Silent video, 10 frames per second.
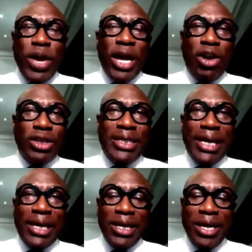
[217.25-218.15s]
We are not
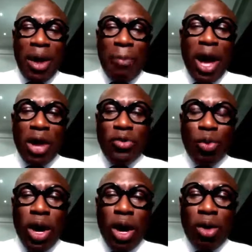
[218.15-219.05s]
a part of
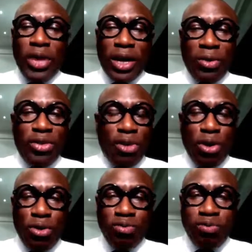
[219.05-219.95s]
the world that can
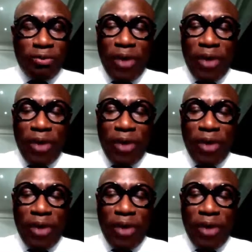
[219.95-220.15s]
throw $5,